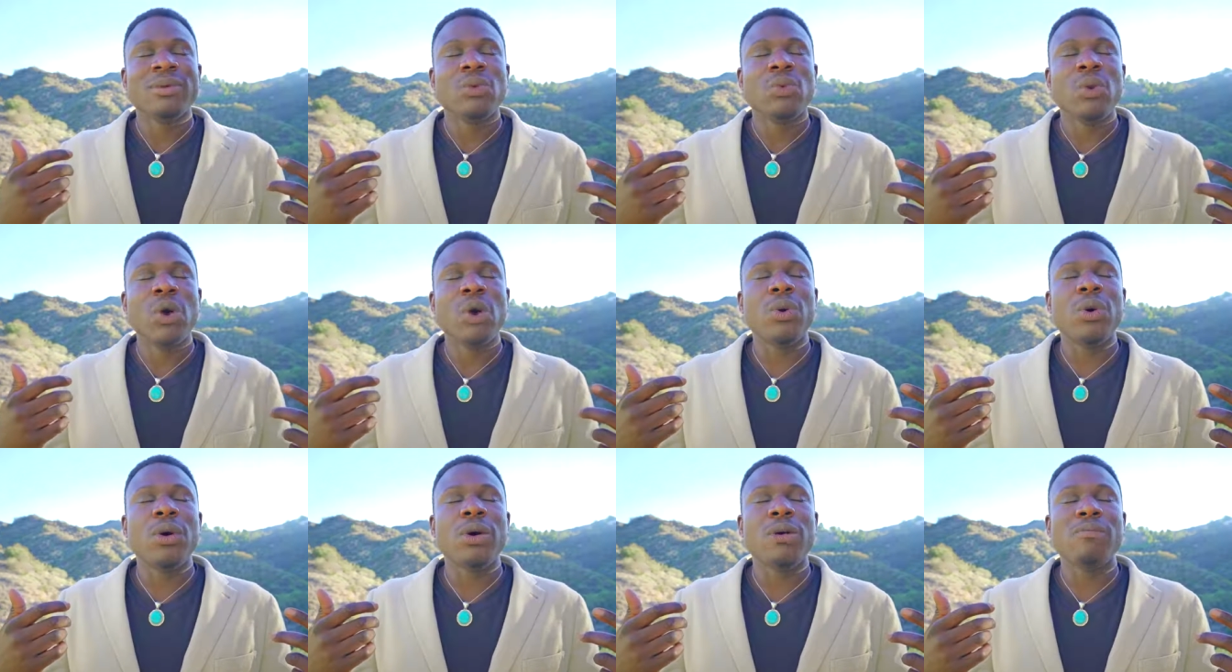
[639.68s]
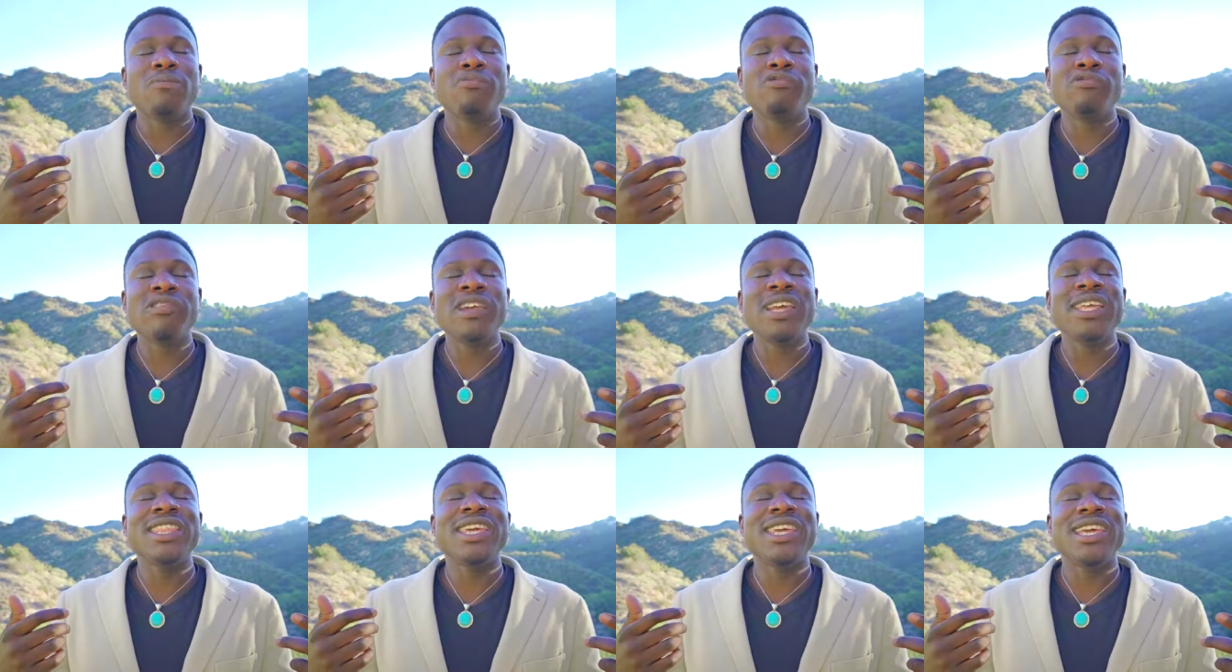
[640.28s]
woo,
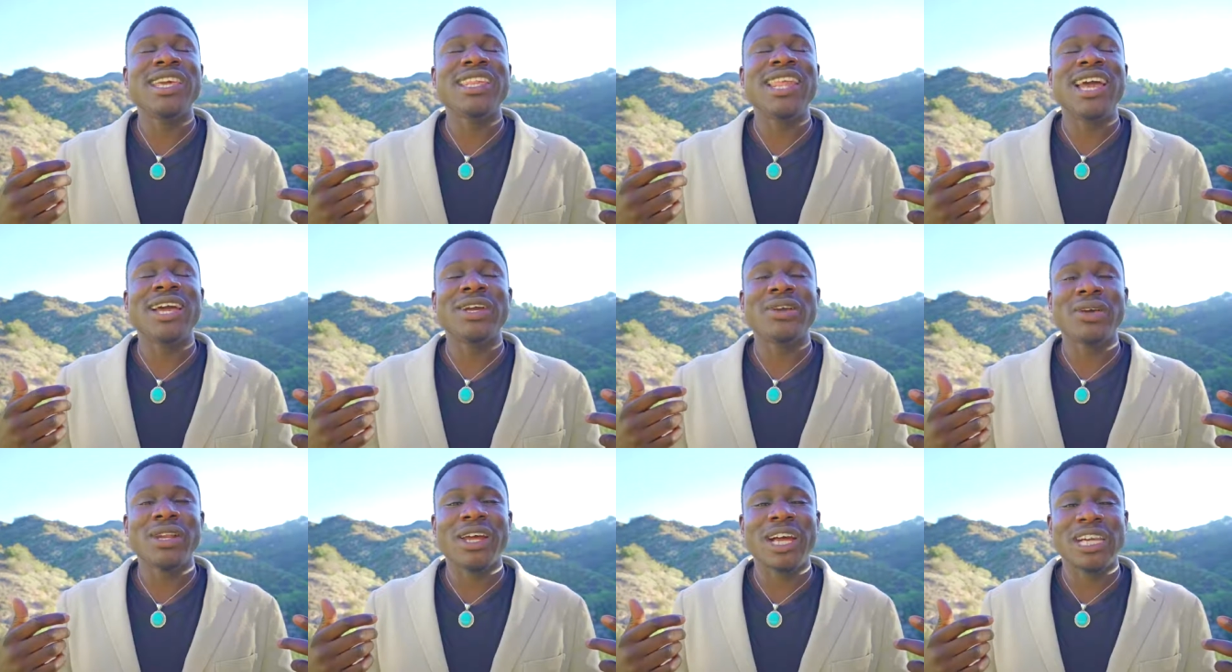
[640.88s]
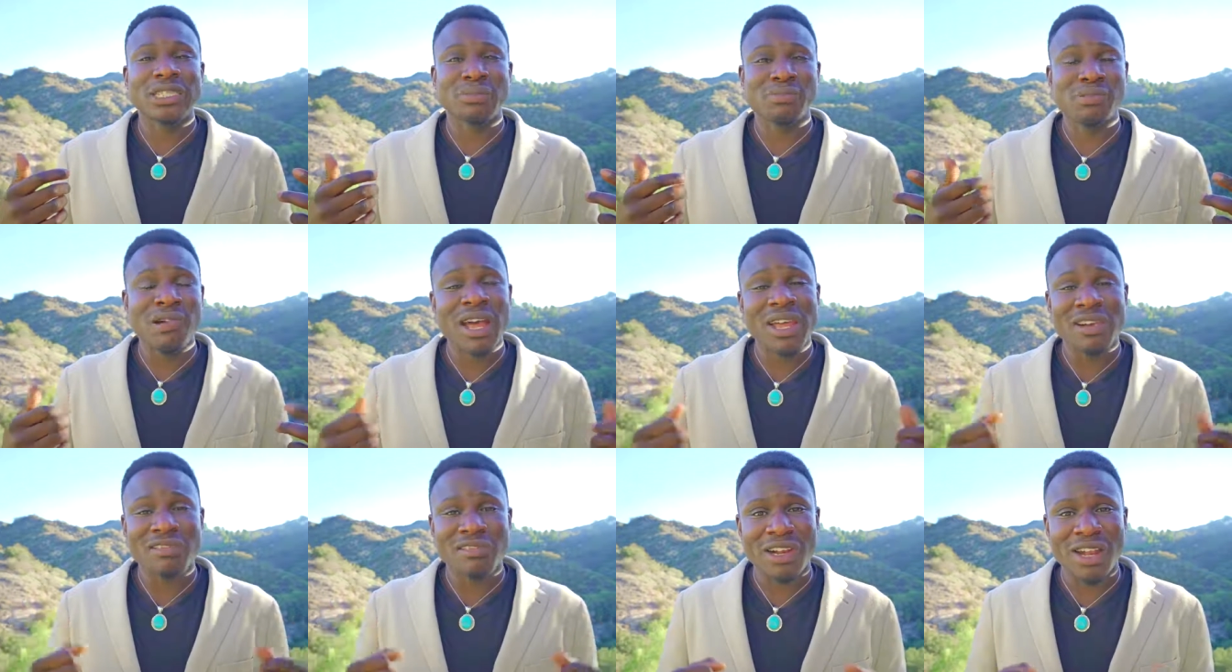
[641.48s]
breathing in that good ass
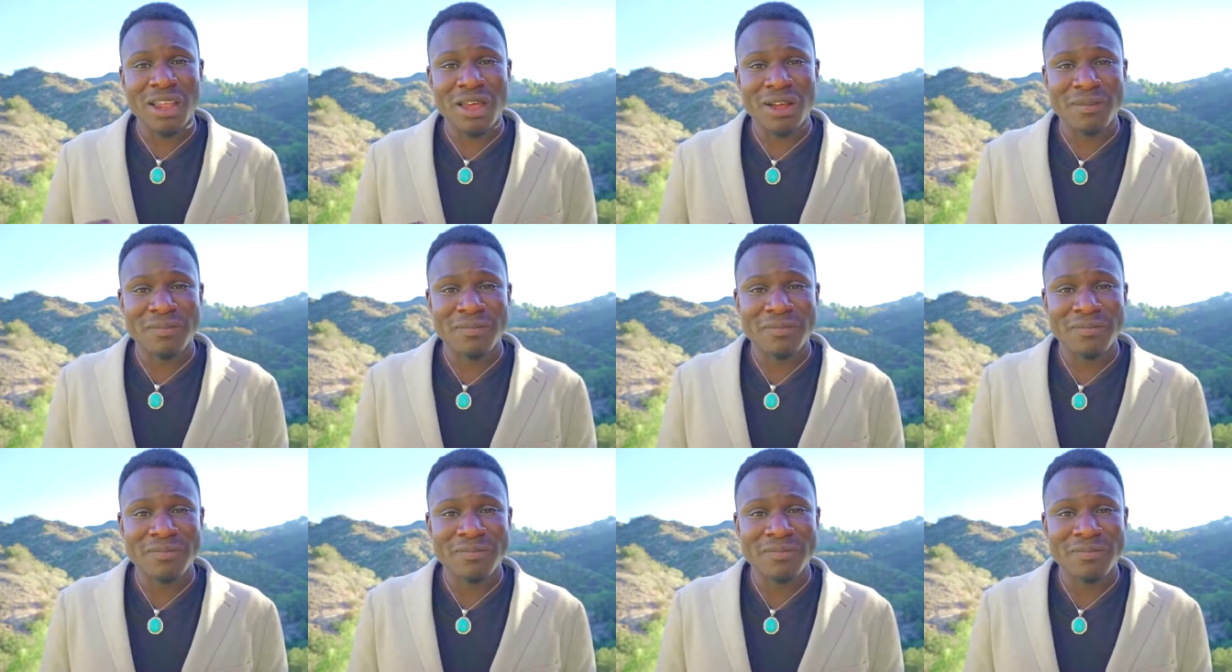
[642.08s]
prana a lot.